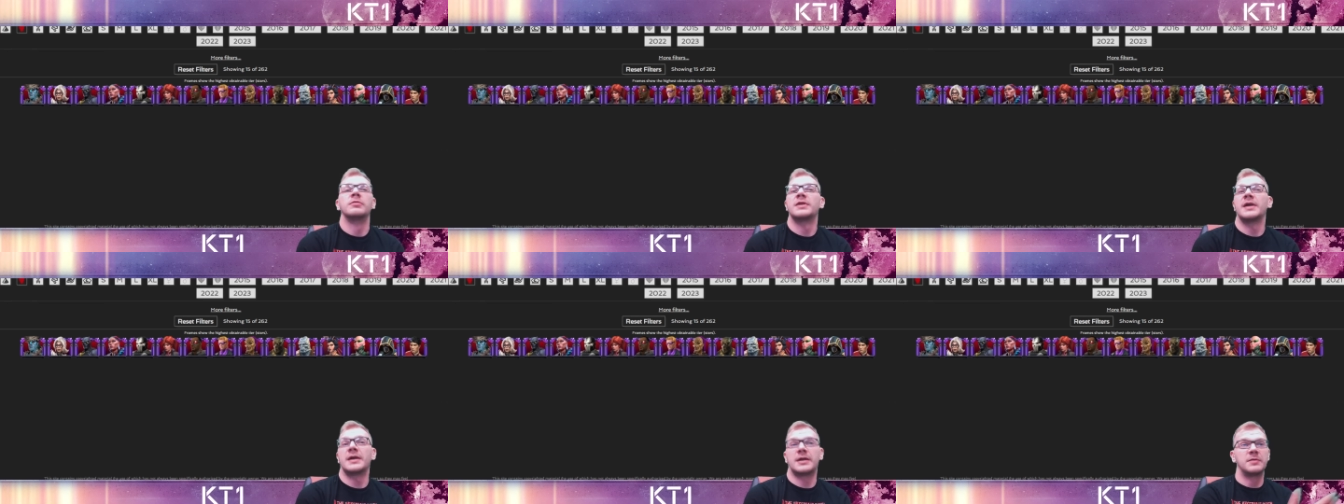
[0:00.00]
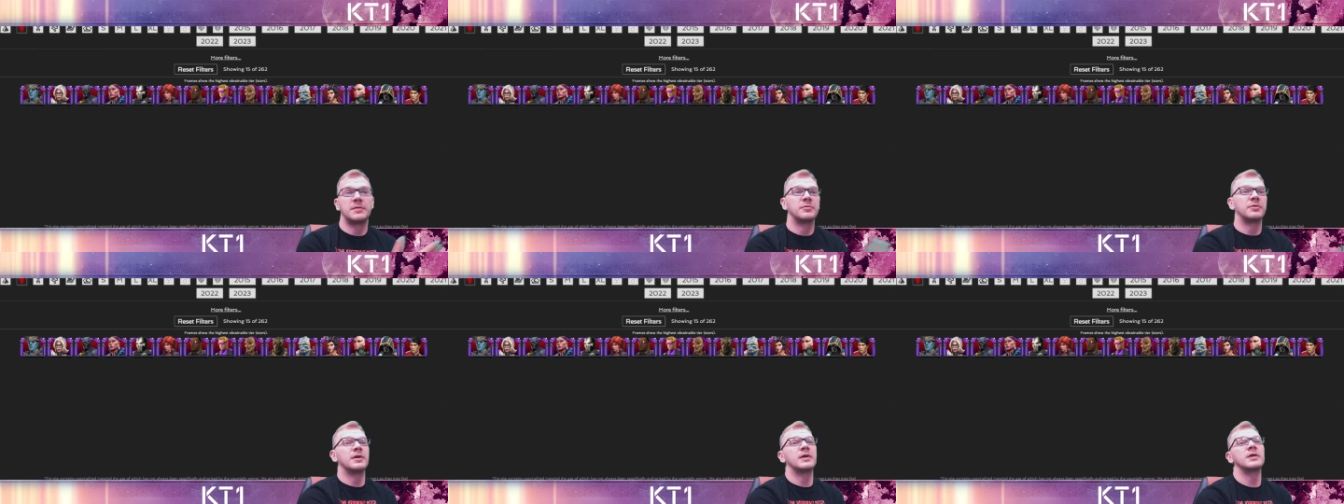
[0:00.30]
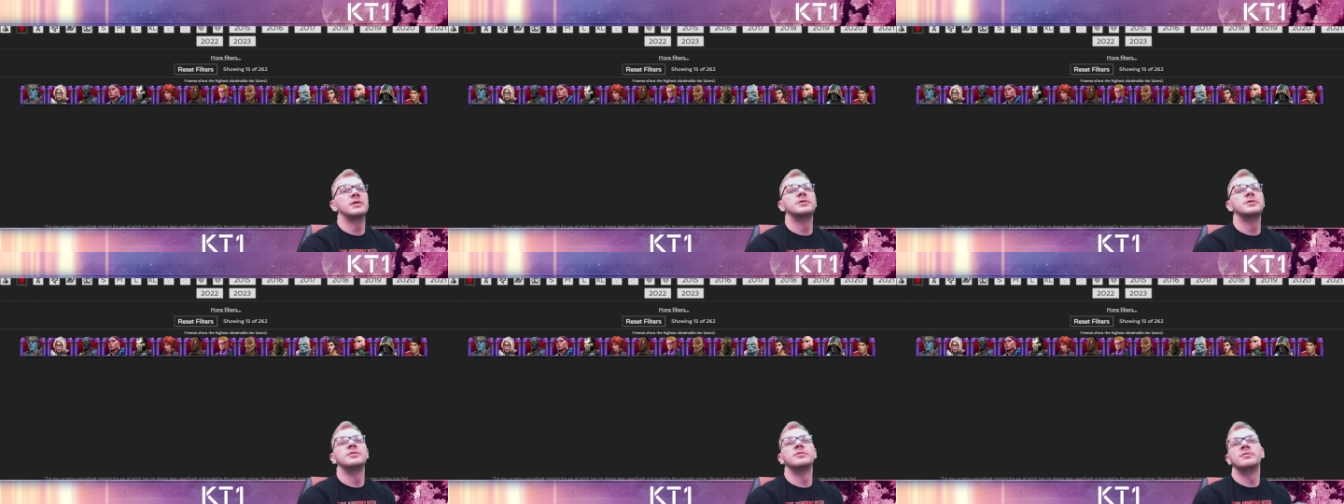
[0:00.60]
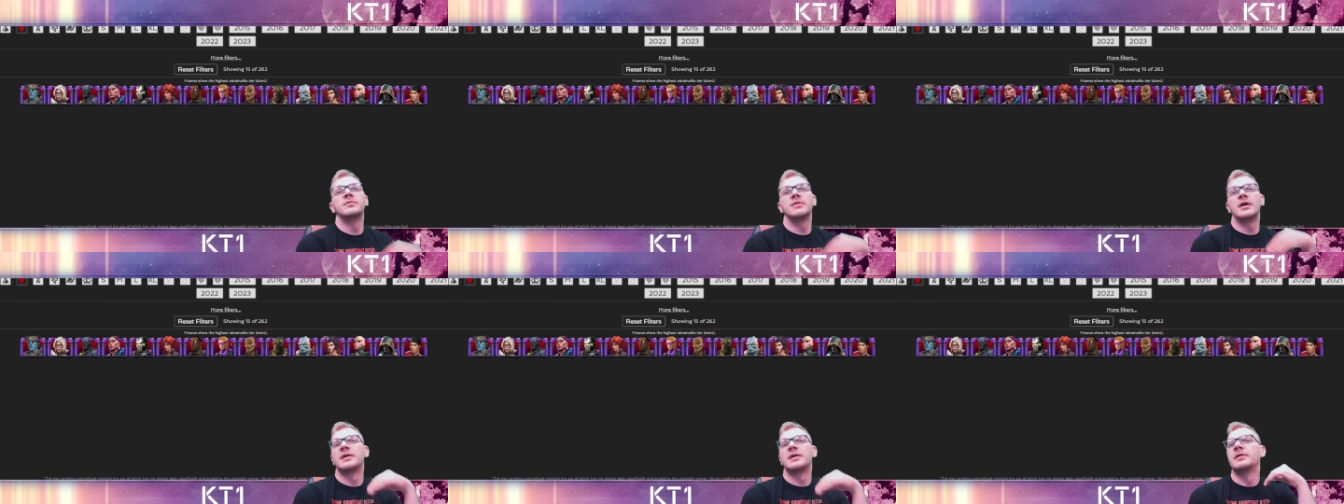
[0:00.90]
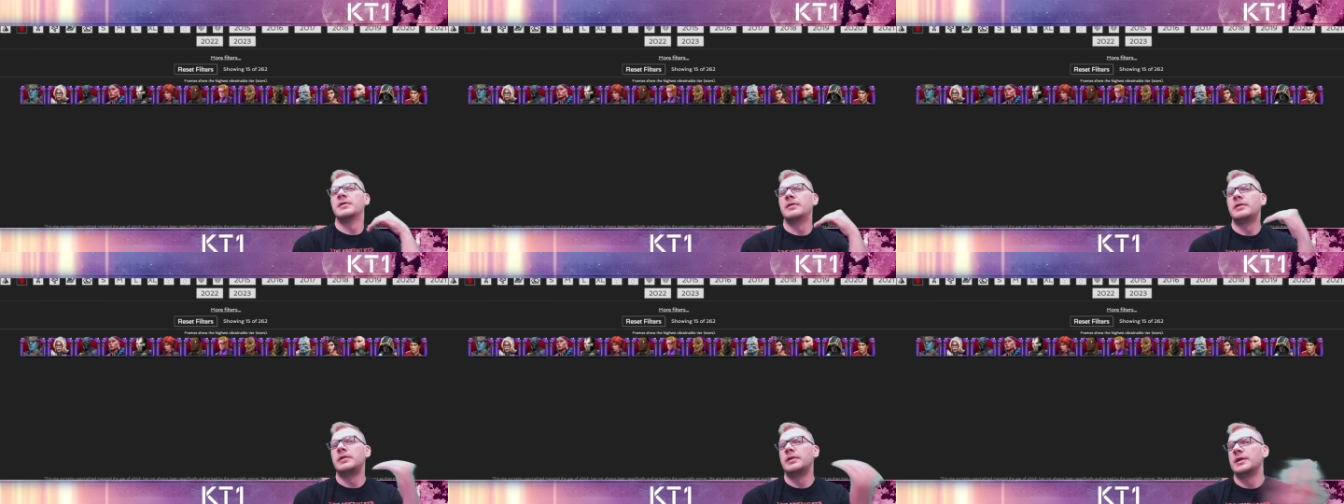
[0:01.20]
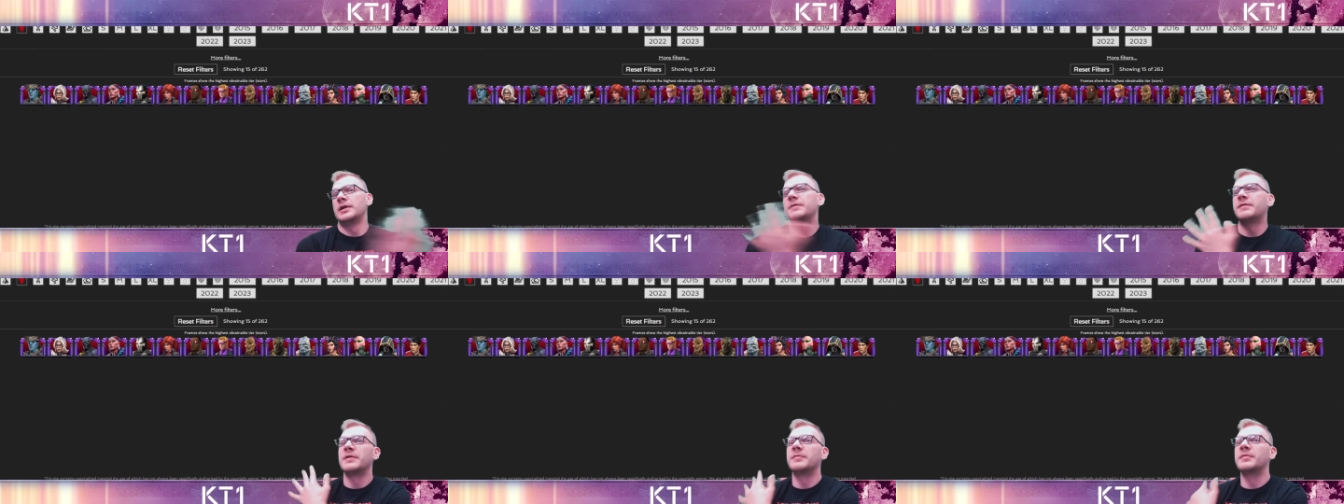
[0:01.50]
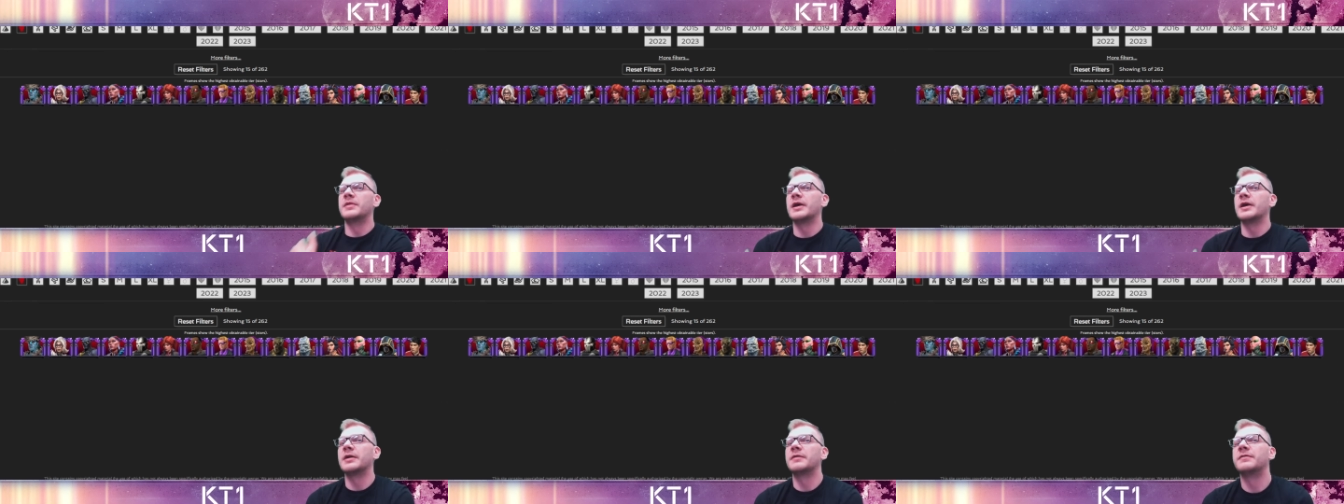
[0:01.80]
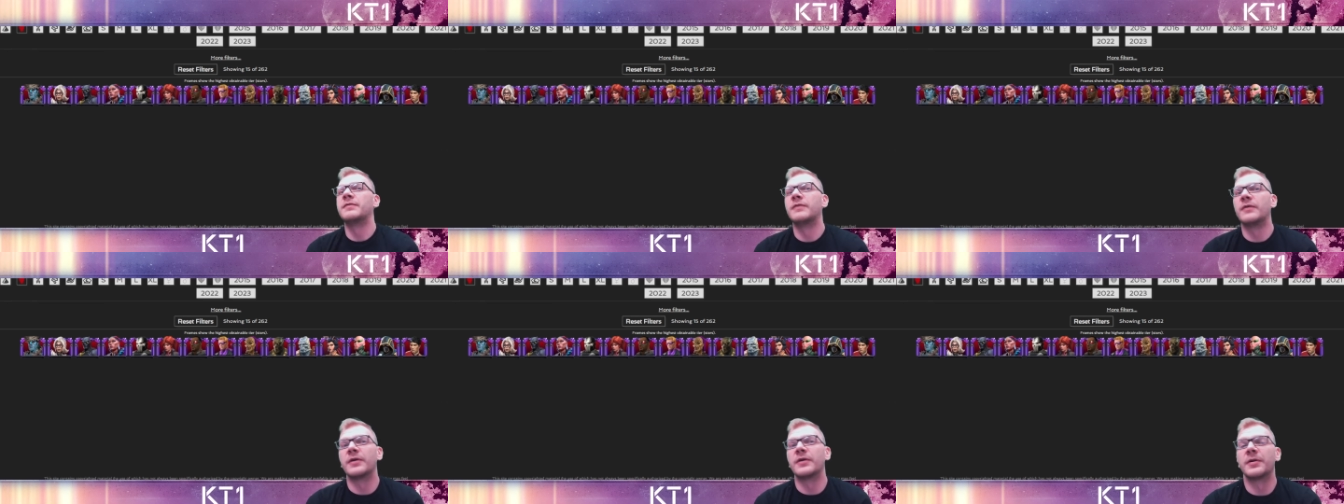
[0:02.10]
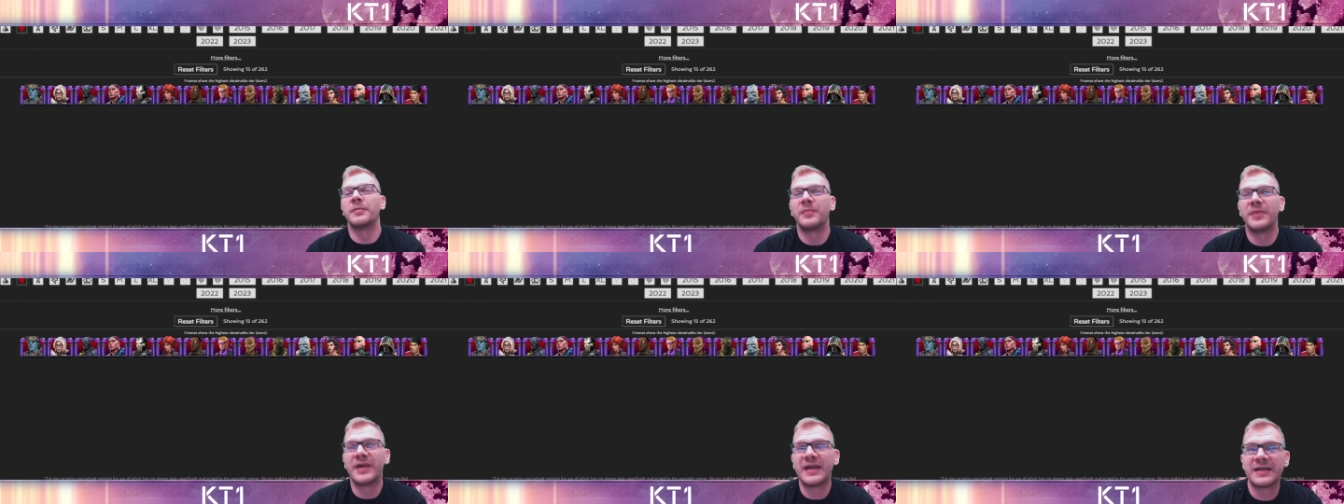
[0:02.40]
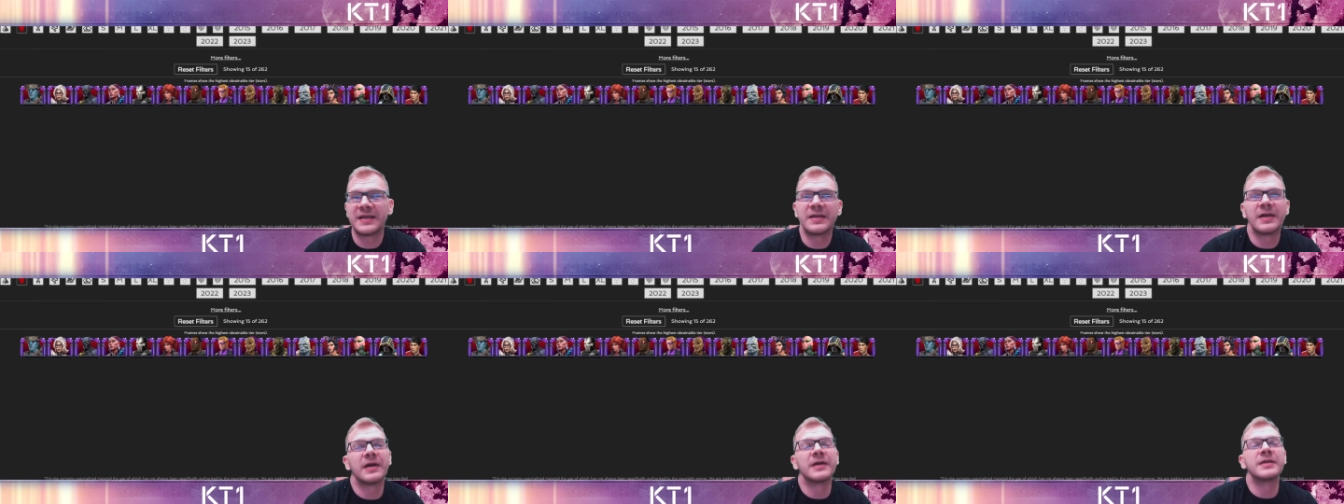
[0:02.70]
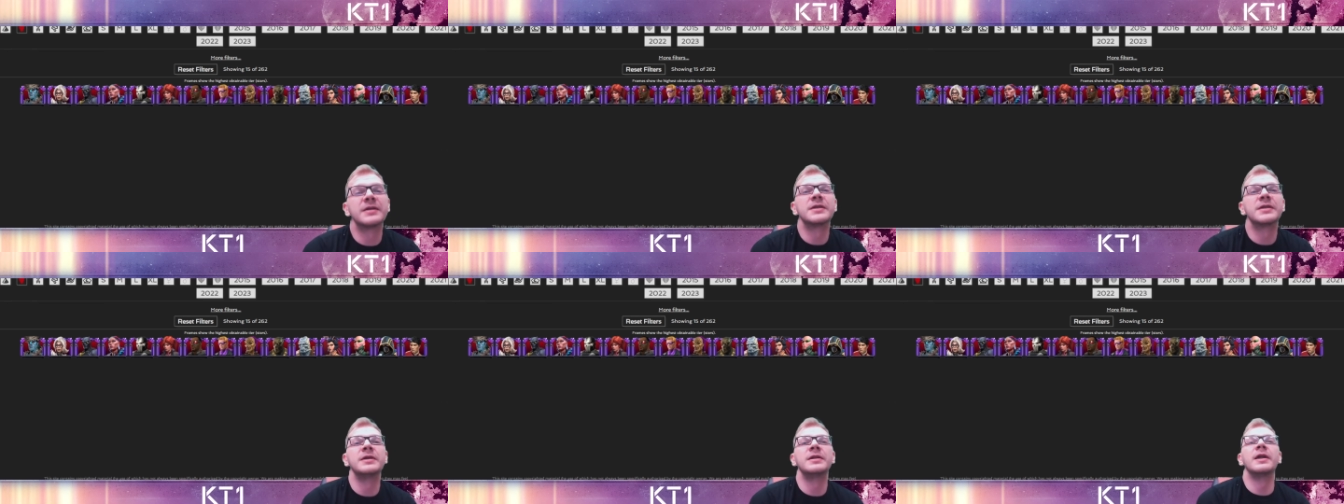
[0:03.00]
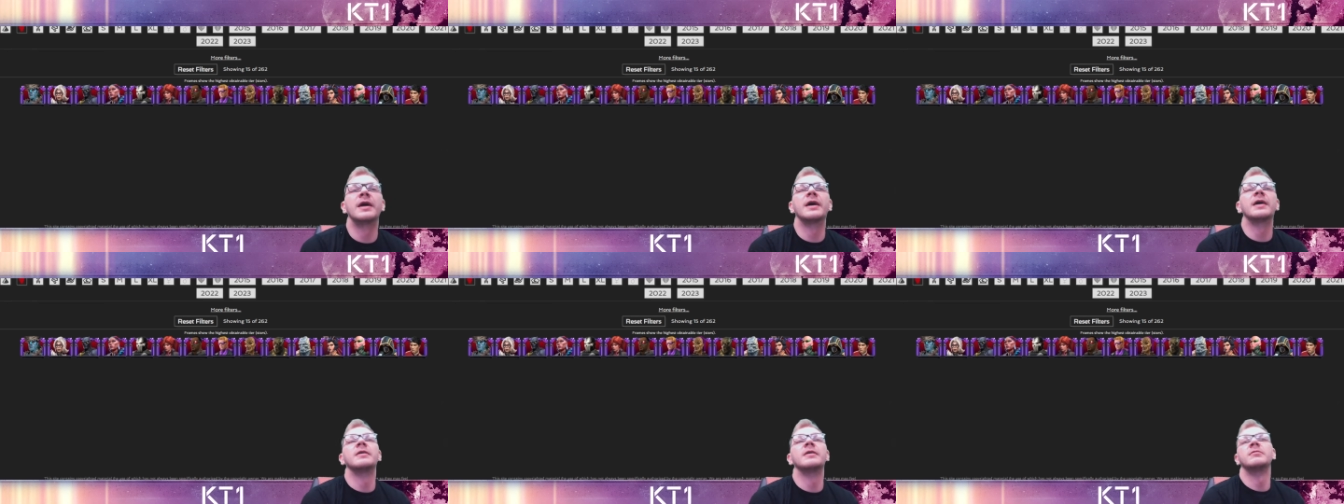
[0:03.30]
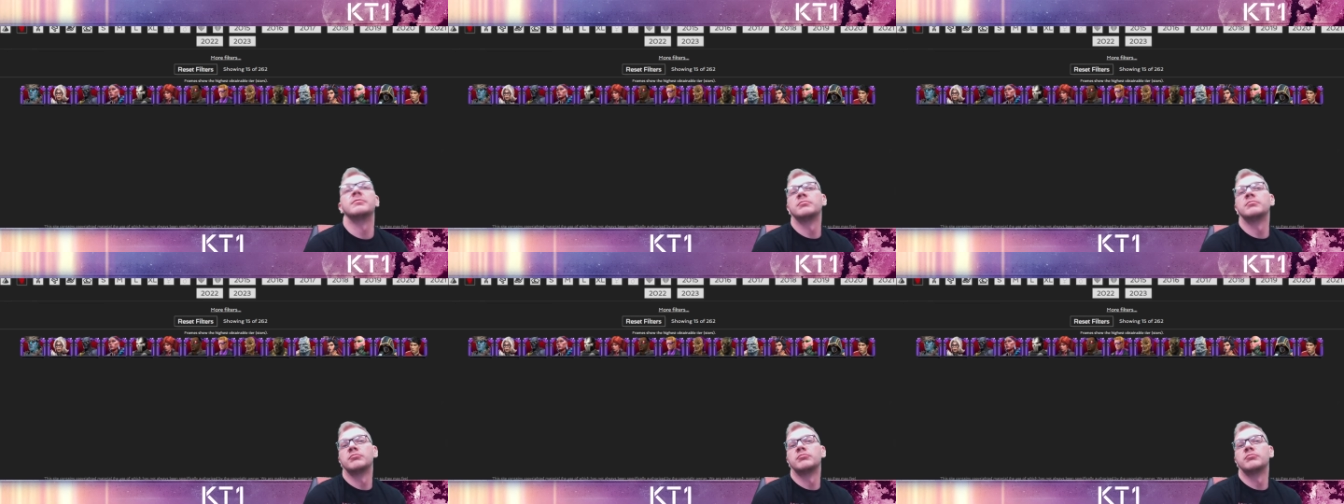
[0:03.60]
take him to rank two and leave him there for a bit until I uh,